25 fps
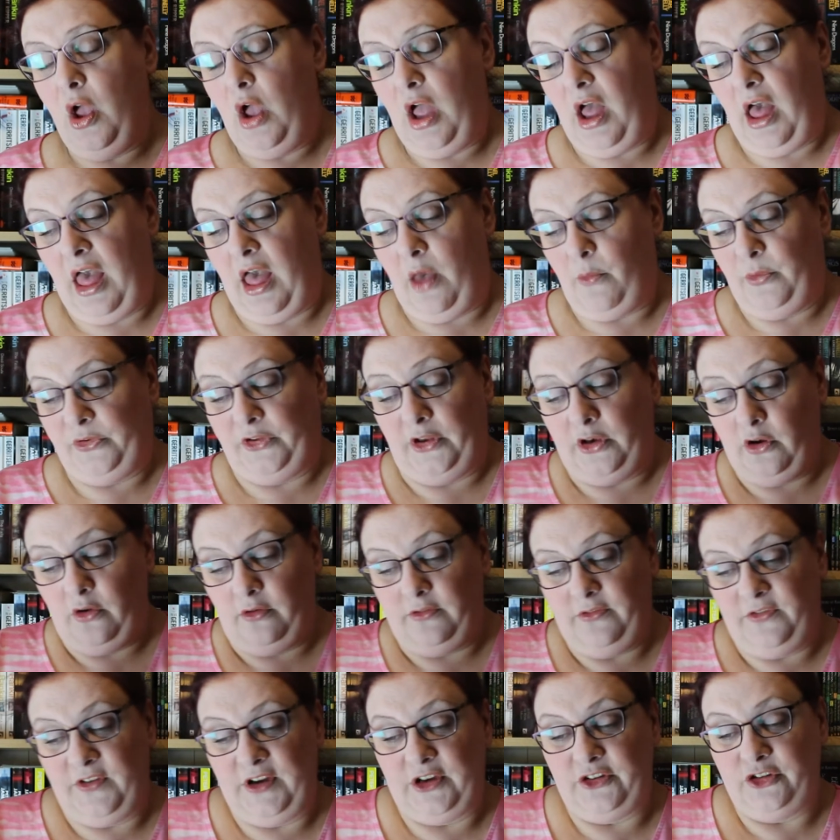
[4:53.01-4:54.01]
It was a
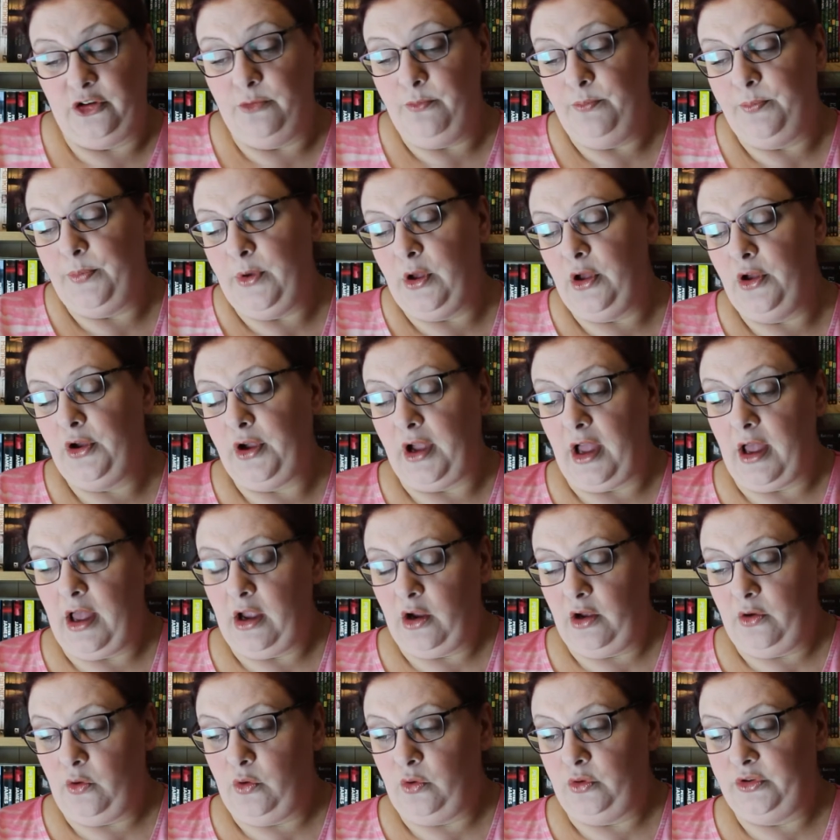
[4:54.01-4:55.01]
non-fiction book
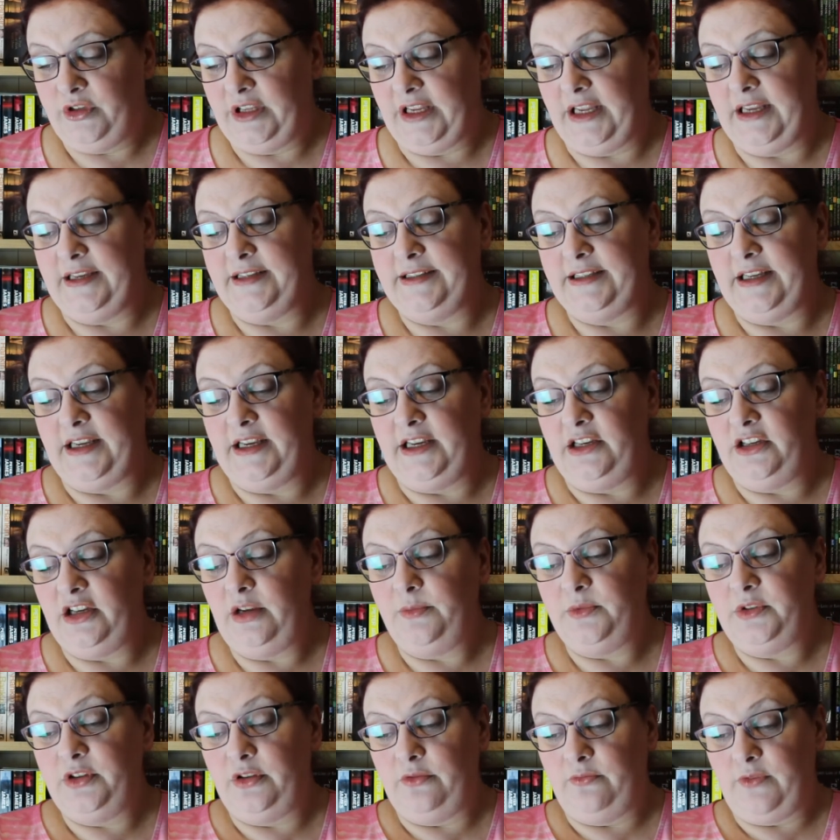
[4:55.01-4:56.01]
called The Keys to
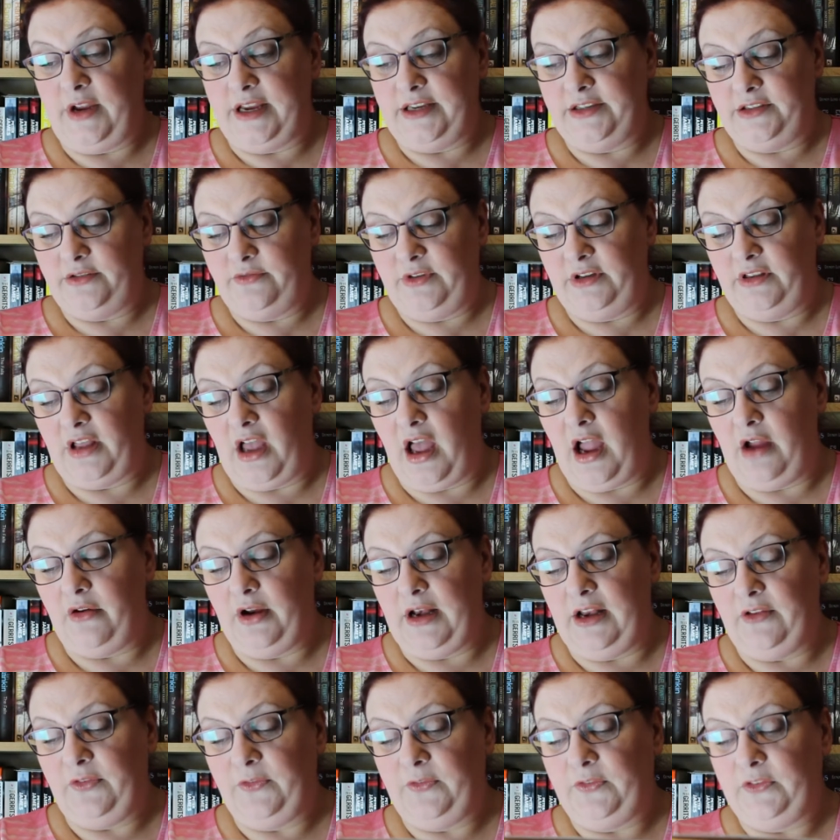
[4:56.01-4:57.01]
Egypt, The Race to Read the
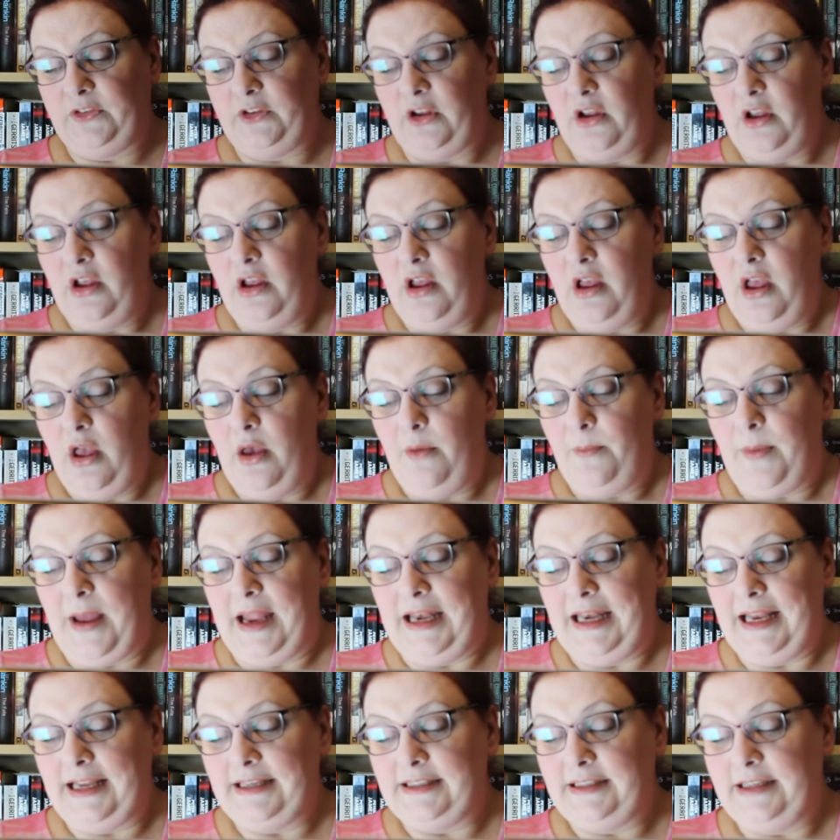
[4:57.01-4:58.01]
Hieroglyphs by
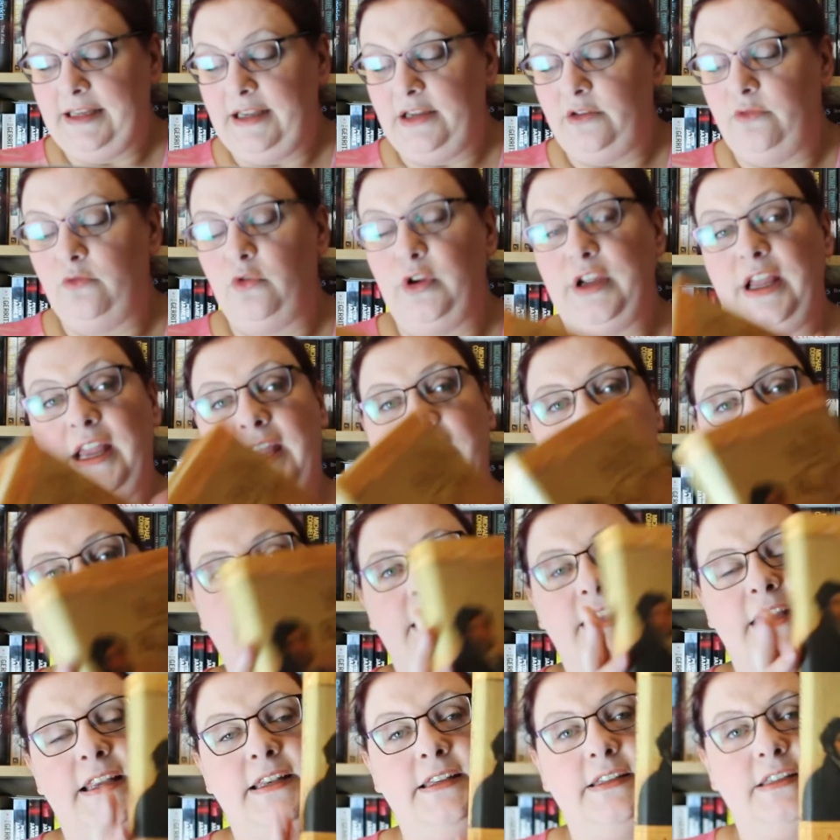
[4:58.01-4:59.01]
Leslie and Roy
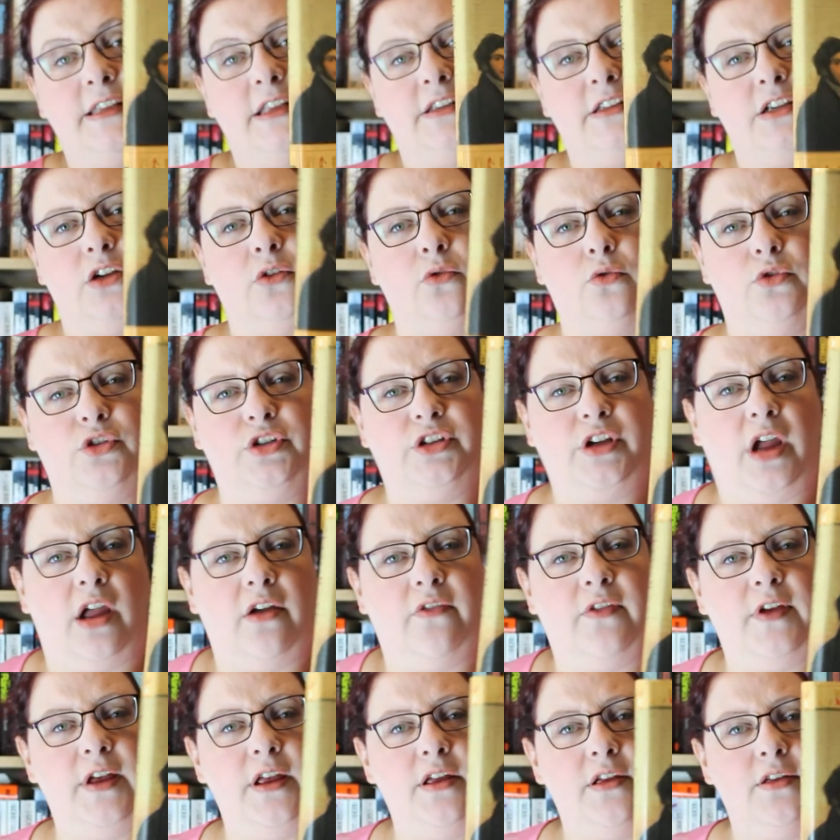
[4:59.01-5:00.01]
Adkins. It's a gorgeous
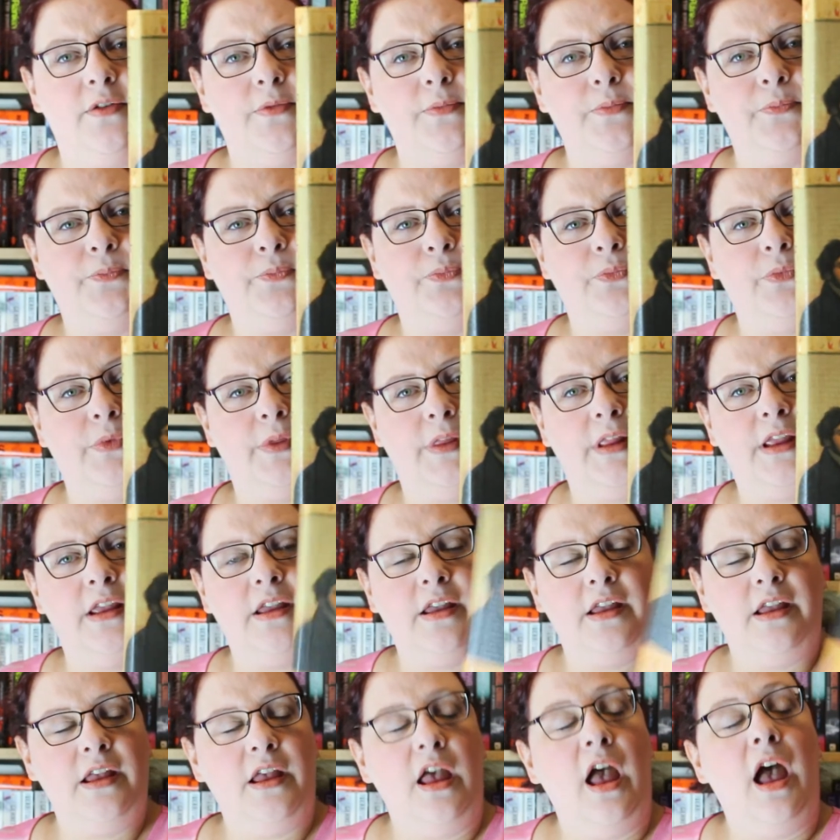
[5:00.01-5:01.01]
cover.
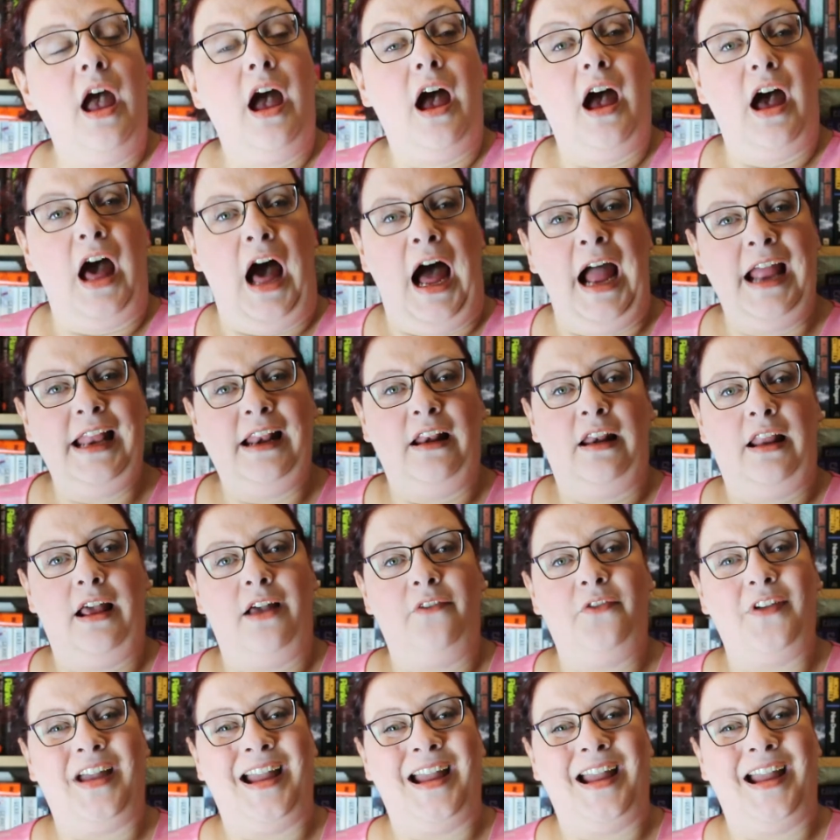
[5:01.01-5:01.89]
I love